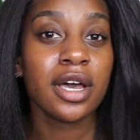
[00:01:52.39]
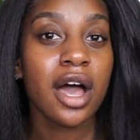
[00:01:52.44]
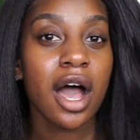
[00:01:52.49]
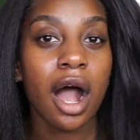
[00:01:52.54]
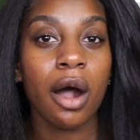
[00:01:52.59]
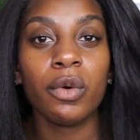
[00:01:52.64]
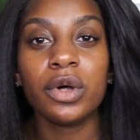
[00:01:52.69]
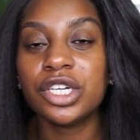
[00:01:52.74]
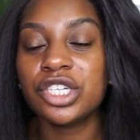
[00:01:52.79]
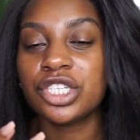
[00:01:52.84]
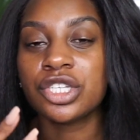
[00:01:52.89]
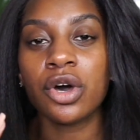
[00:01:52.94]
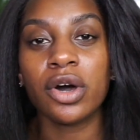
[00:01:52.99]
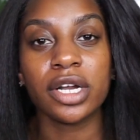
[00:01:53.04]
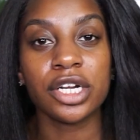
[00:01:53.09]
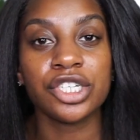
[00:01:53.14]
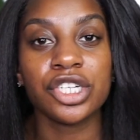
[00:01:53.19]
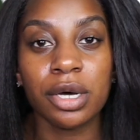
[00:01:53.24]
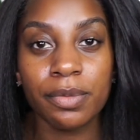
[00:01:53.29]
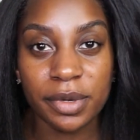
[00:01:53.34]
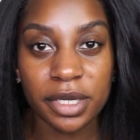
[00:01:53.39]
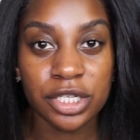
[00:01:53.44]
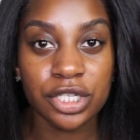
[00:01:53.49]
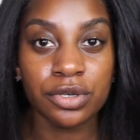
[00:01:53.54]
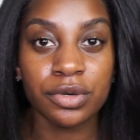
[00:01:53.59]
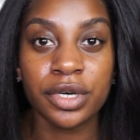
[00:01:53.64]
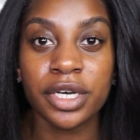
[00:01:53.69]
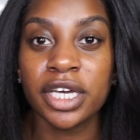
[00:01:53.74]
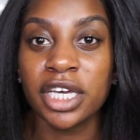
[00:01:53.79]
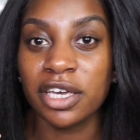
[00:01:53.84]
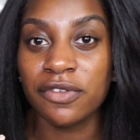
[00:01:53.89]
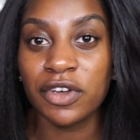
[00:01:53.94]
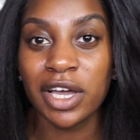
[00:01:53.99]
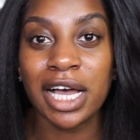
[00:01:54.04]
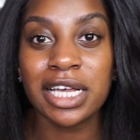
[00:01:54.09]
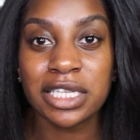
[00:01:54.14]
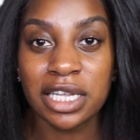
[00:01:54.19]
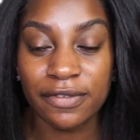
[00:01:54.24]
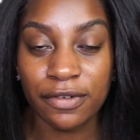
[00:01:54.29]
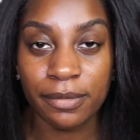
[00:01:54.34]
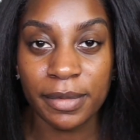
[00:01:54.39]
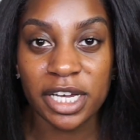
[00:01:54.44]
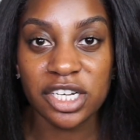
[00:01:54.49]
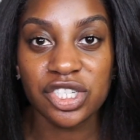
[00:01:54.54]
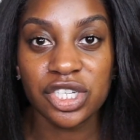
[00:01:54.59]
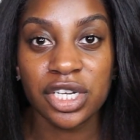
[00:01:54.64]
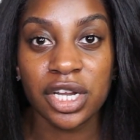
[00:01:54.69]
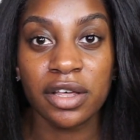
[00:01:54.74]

I want to just go ahead and jump into it, give you guys the information,